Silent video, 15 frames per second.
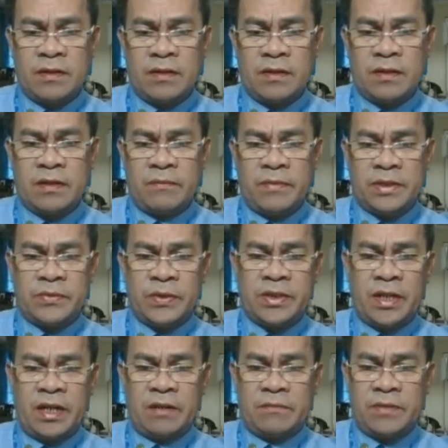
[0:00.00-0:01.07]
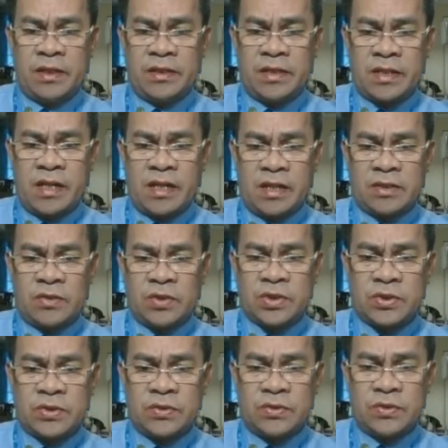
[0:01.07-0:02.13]
depends with time, then the current
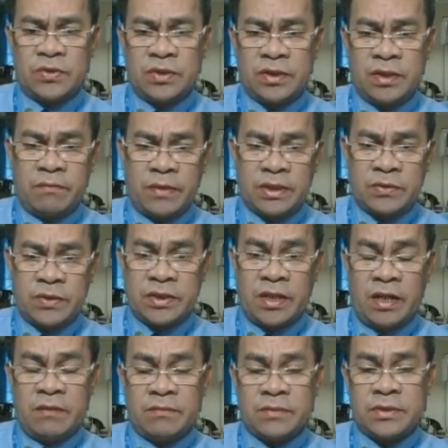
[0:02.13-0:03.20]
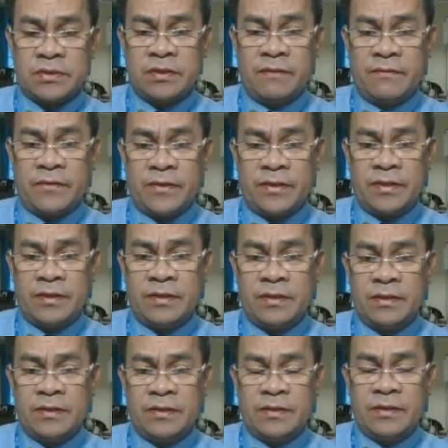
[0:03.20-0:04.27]
also depends with time. So therefore,
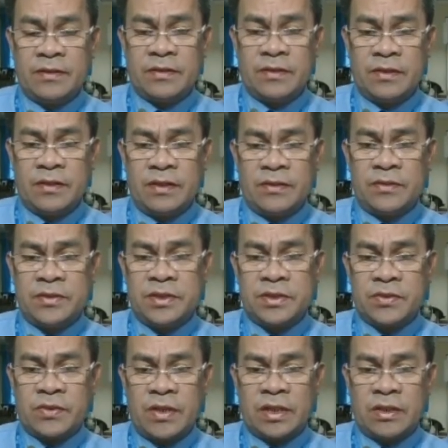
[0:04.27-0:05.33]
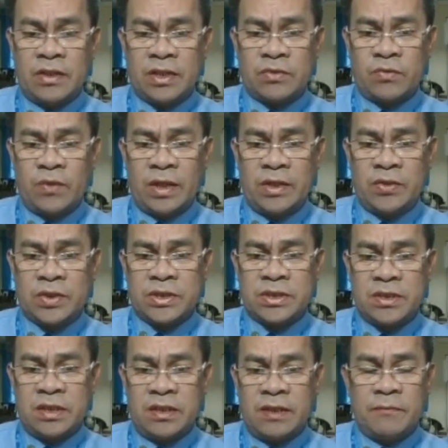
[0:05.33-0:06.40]
in order to calculate, we use
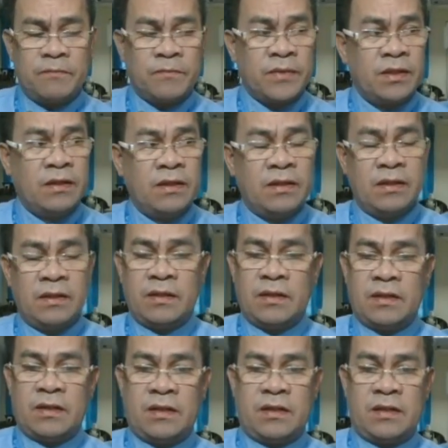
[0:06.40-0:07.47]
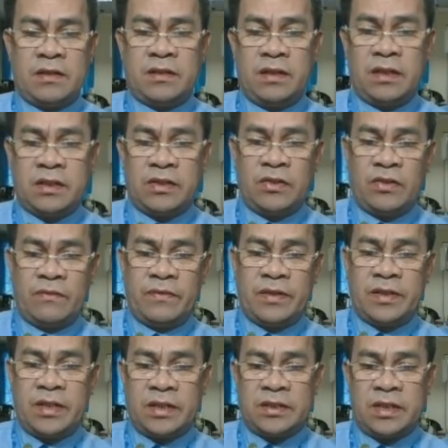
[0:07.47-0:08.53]
the dq over
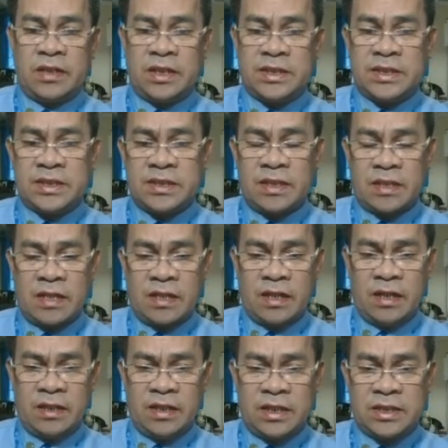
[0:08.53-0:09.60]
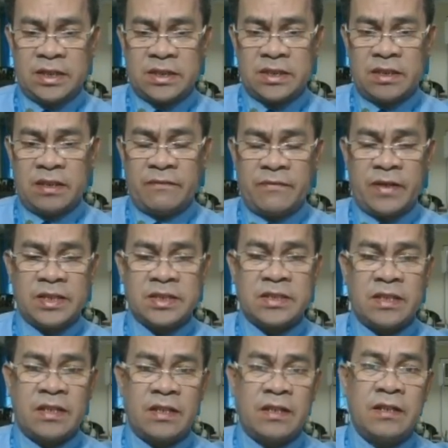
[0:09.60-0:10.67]
dt. This is a
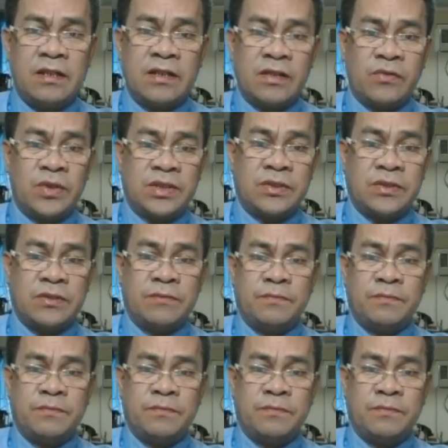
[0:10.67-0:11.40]
differential equation.